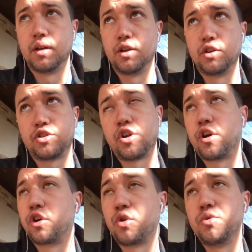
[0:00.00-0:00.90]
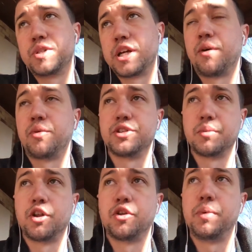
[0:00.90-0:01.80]
start a group chat with
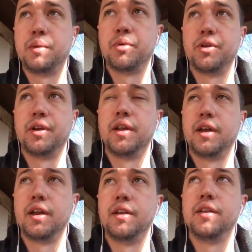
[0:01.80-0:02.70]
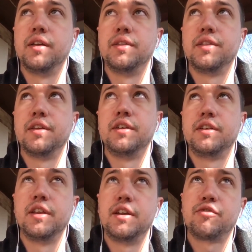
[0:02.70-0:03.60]
some other people. And
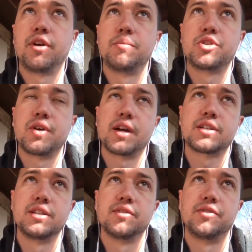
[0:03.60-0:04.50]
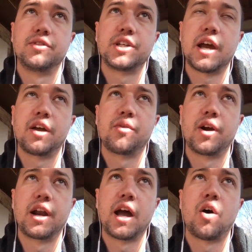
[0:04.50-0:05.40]
the different abstractions of chat
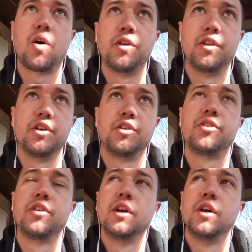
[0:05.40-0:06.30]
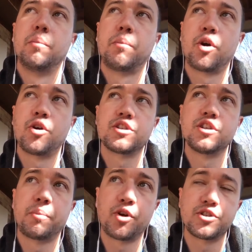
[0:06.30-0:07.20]
right now are, there's
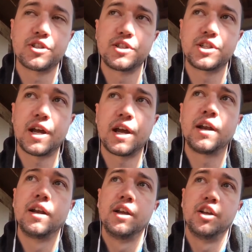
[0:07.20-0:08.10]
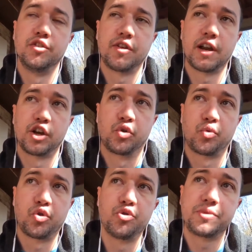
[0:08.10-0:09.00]
person-to-person chat, you've got a
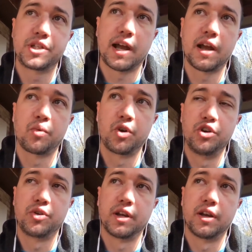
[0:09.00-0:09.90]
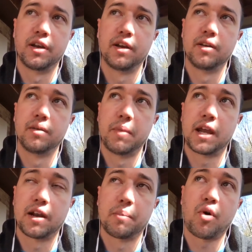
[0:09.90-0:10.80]
group chat where you can
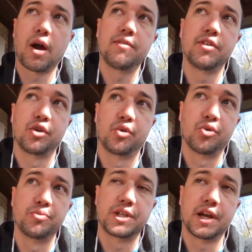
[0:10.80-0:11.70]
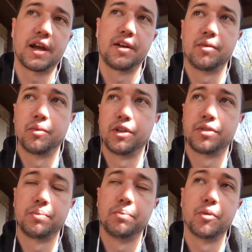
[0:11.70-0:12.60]
make it a private group chat with
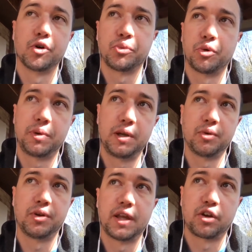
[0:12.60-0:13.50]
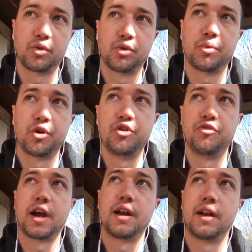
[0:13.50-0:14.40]
multiple people in that group, or
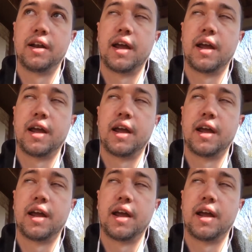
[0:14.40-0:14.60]
you've got a